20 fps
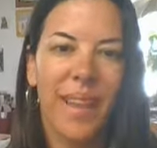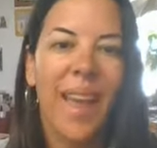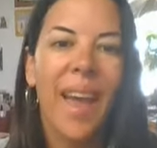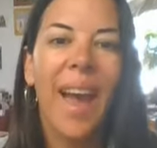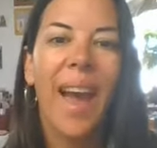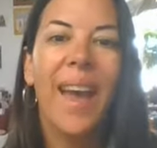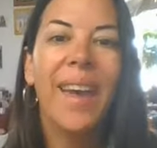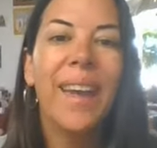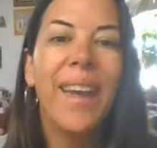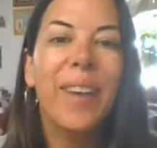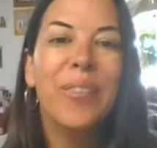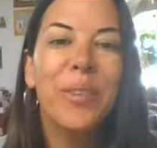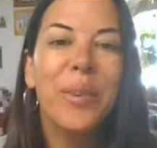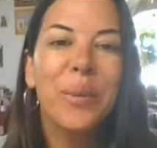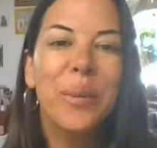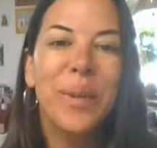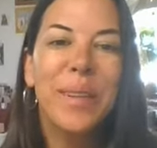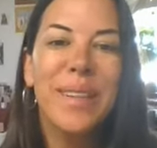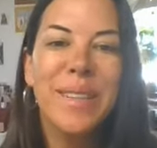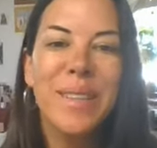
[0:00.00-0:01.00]
Hi
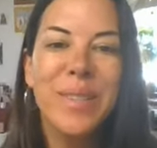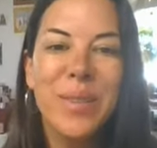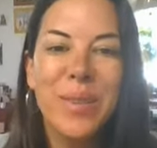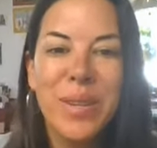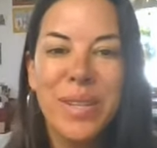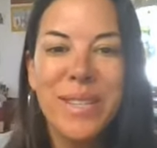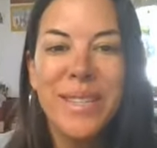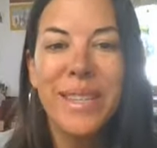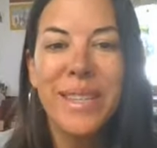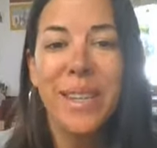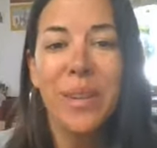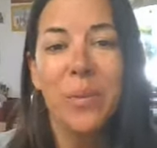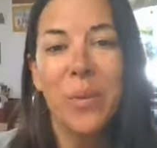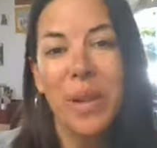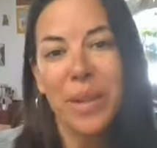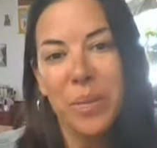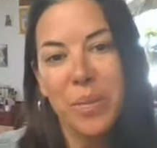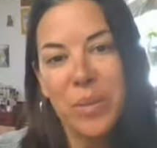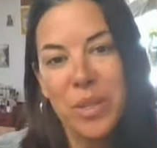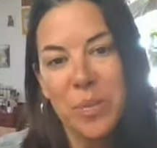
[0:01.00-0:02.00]
everyone, it's Christine.
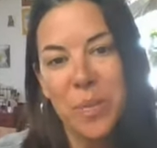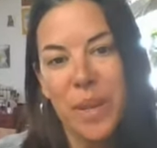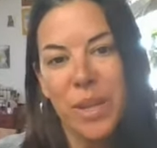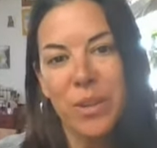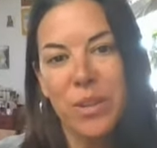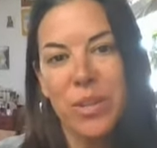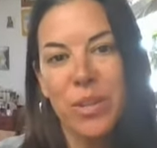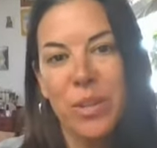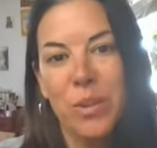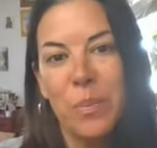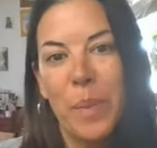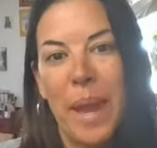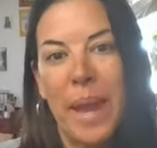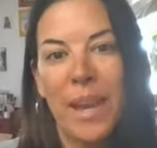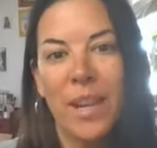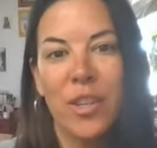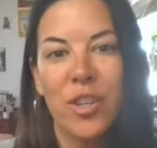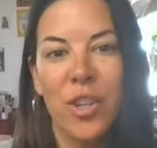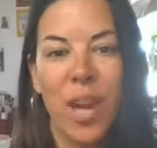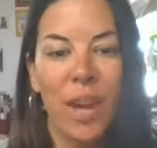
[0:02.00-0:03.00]
Welcome to my YouTube
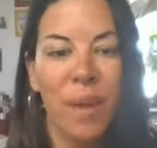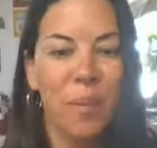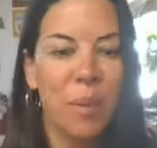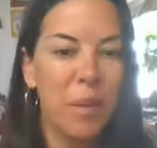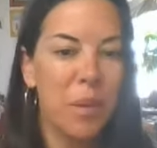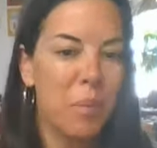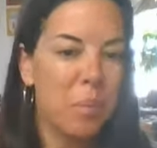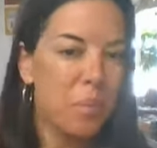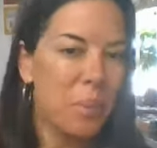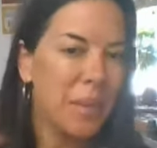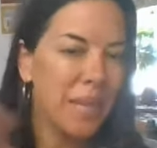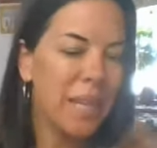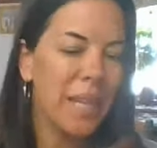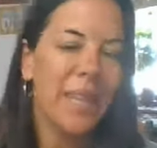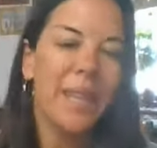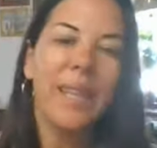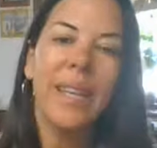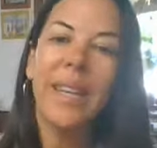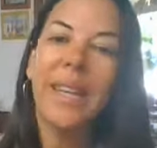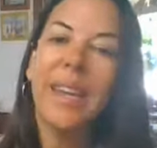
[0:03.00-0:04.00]
page. I'm
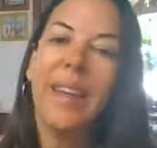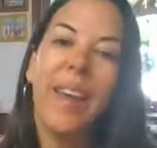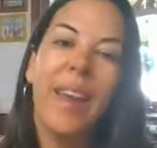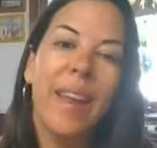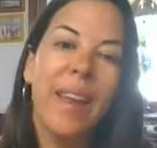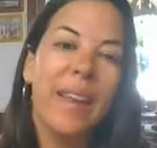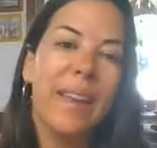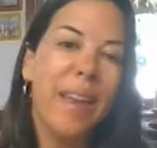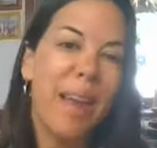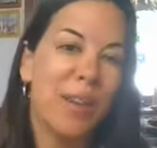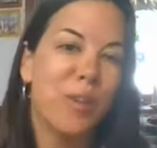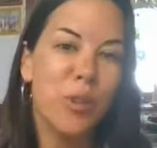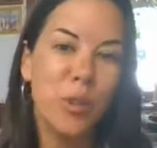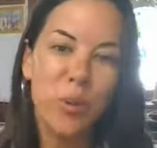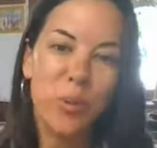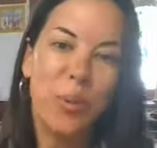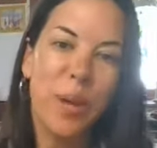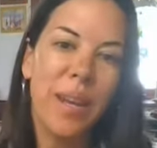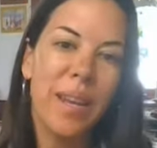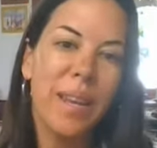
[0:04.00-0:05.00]
completely
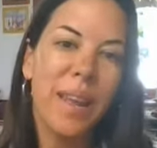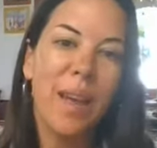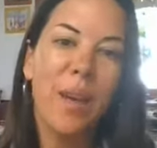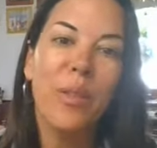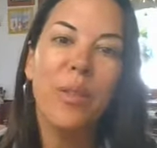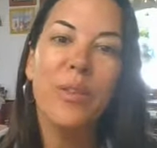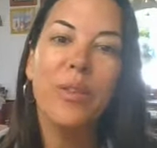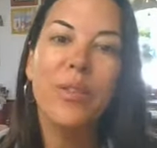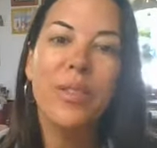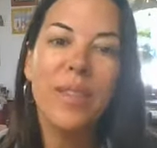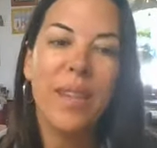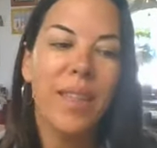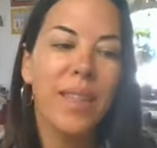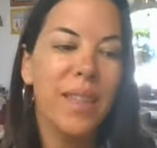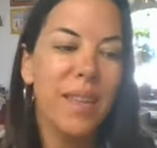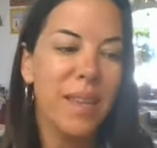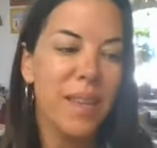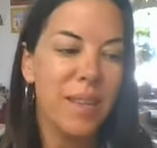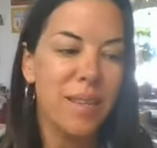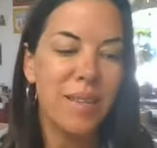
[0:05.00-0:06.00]
natural right now. There's
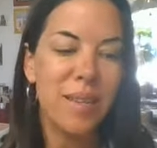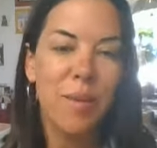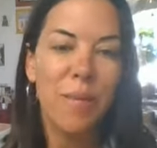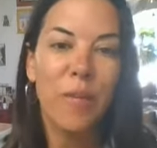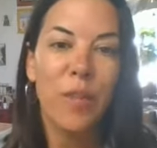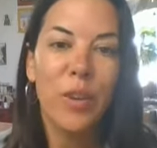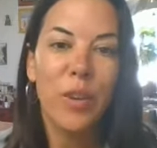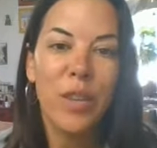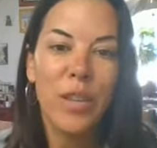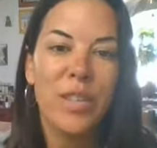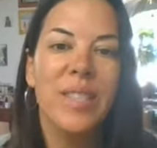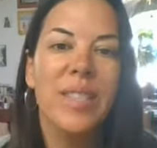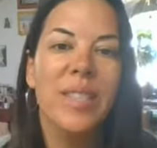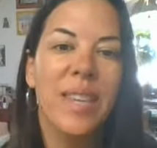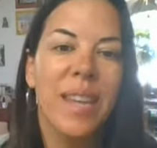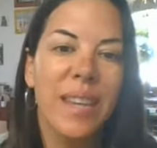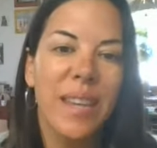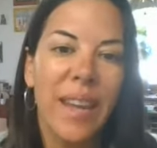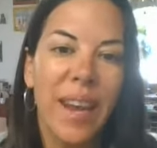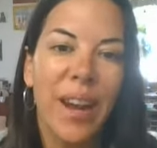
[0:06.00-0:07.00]
nothing except for good
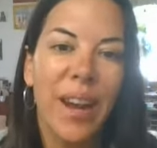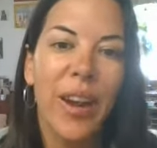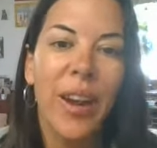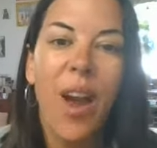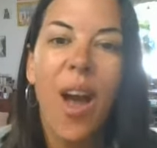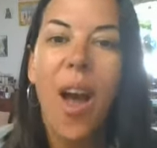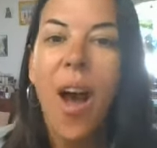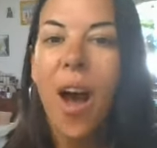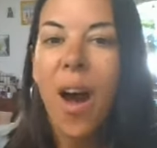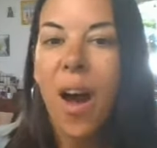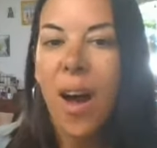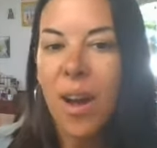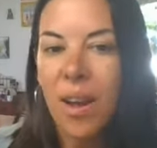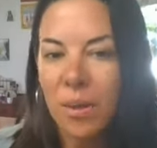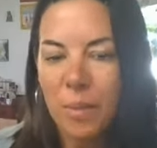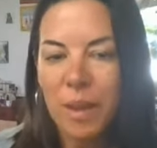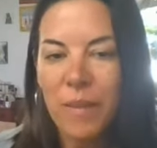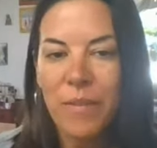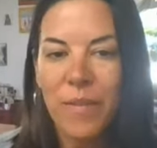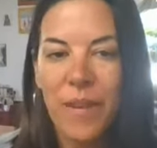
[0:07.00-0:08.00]
skincare
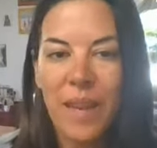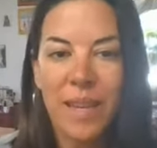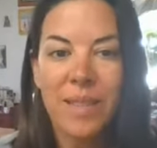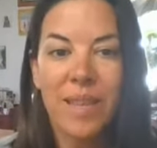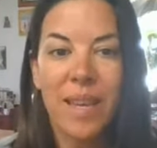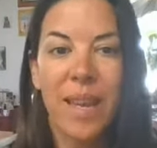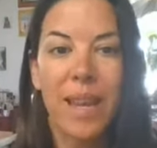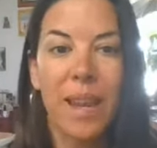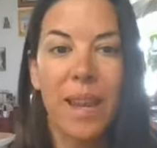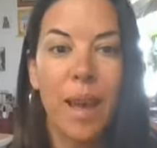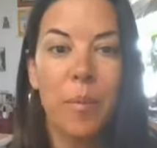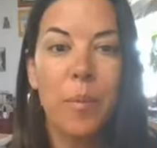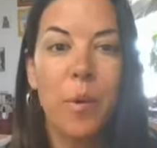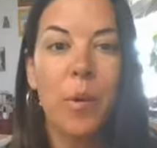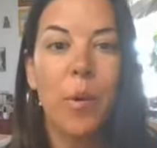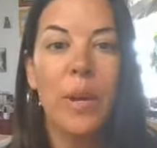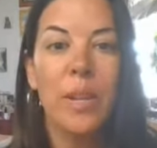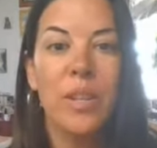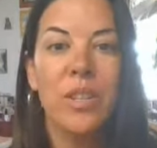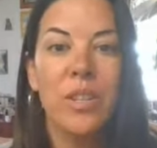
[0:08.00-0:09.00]
on my face, and I'm
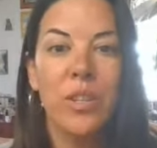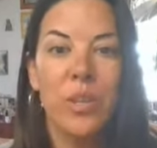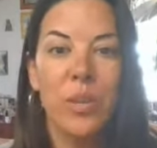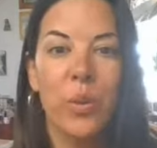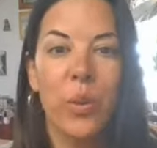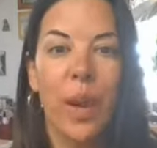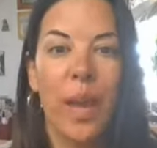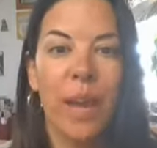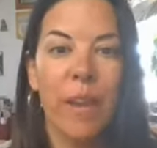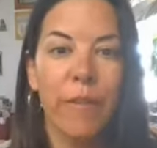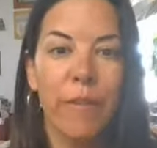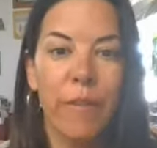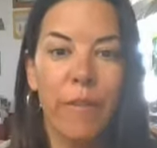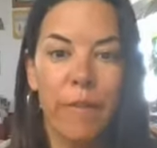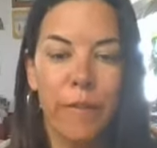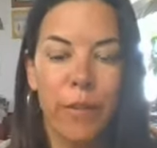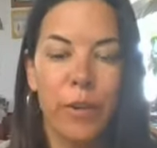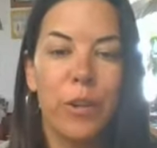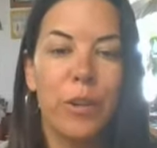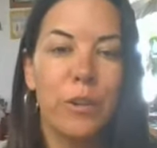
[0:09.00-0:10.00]
going to do a
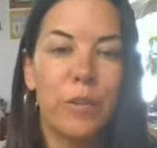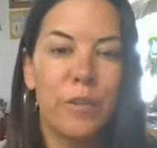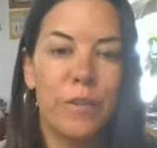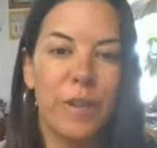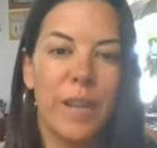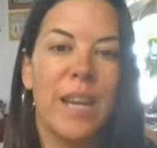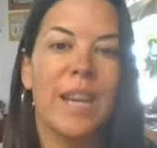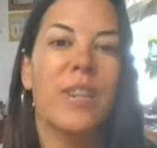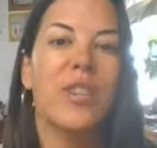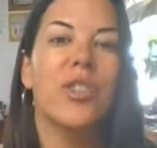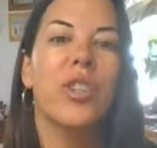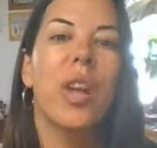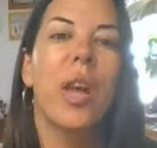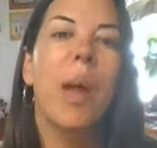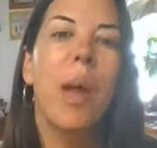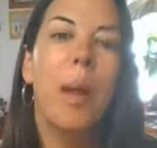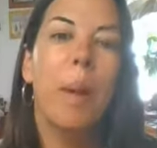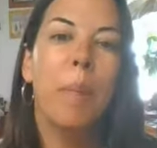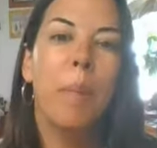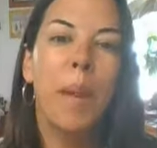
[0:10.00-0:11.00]
full-fledged
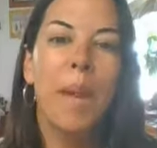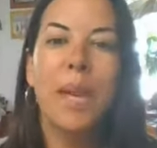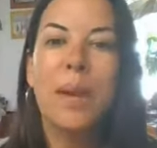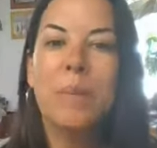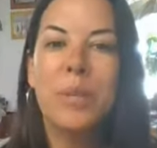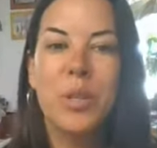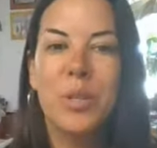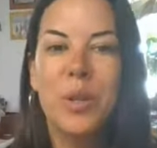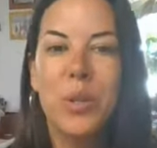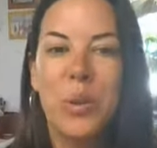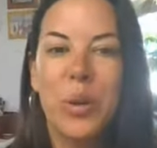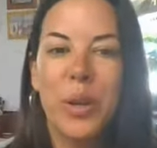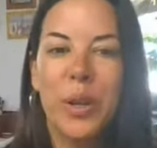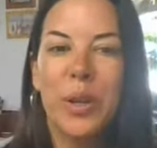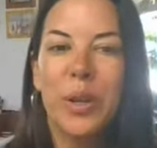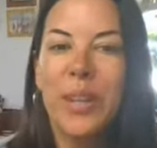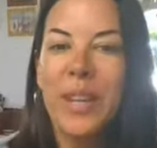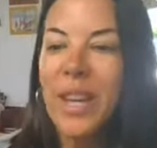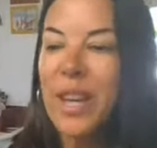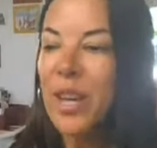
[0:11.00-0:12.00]
makeup
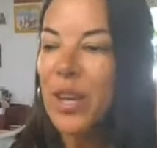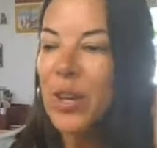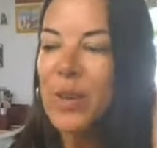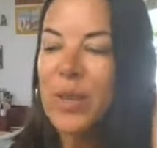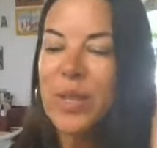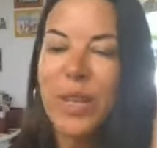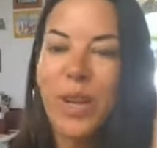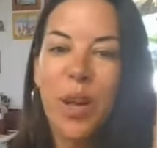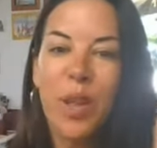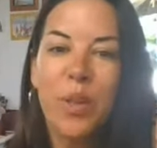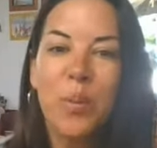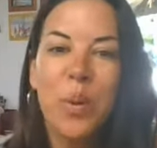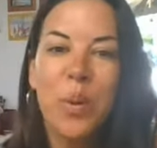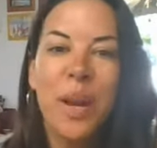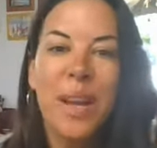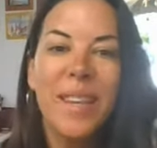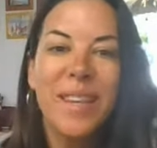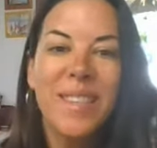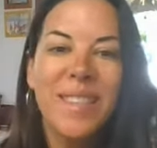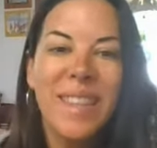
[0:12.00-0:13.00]
tutorial using all the
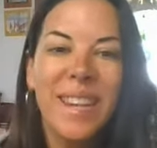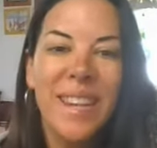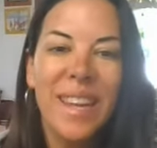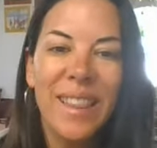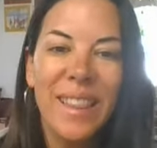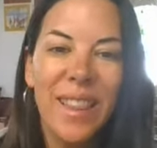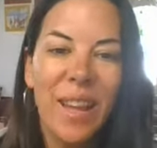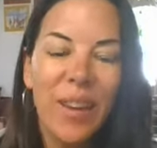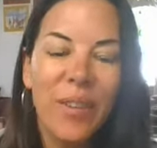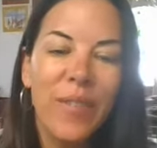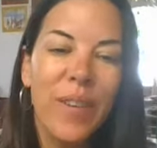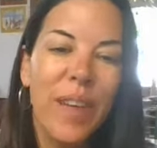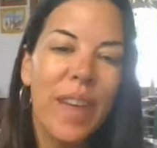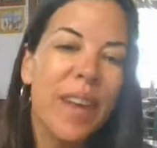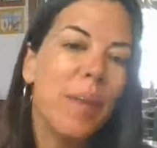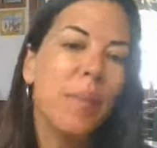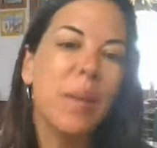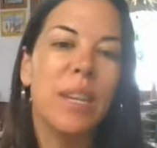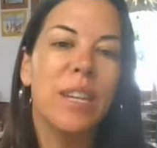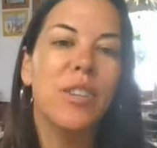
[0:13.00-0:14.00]
products that I love,
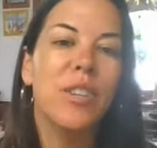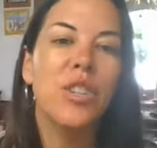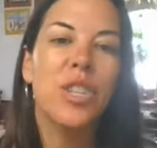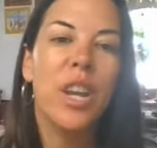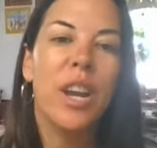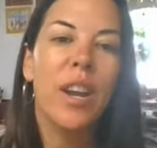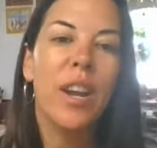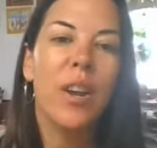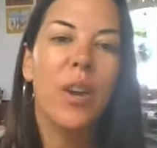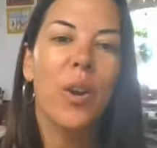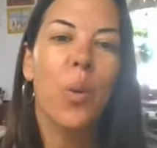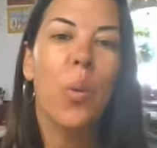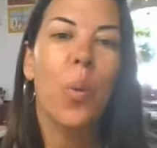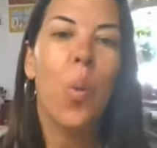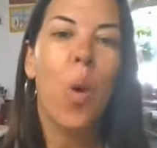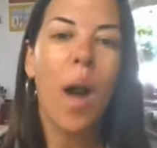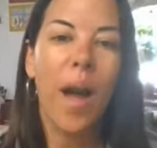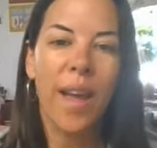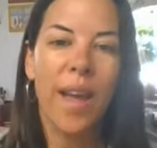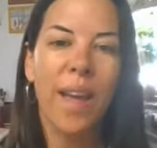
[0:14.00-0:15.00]
and I'm going to share
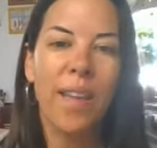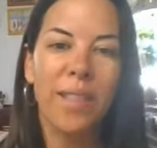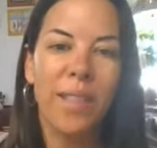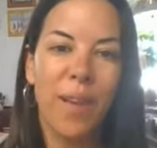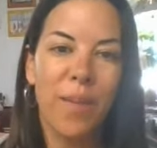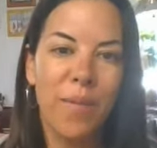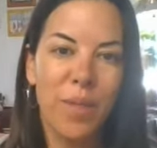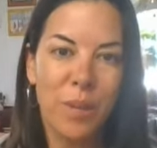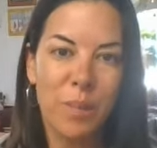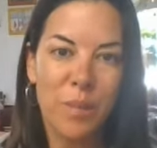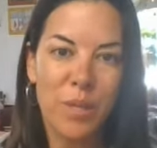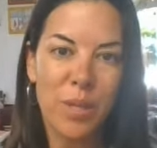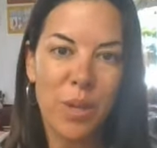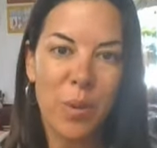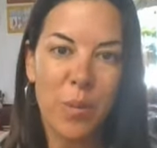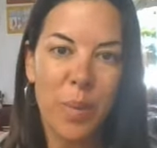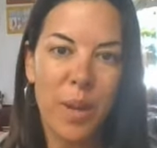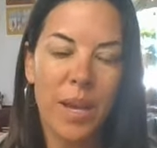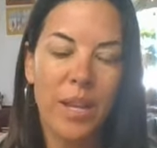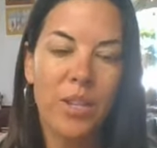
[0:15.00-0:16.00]
why I love them
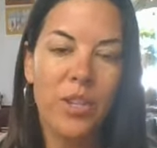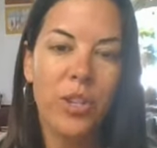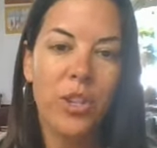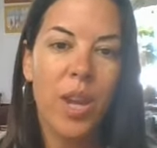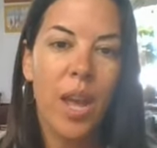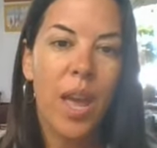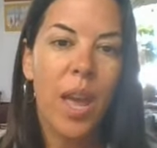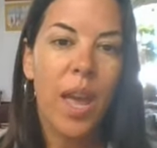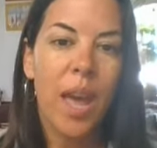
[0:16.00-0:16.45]
so much.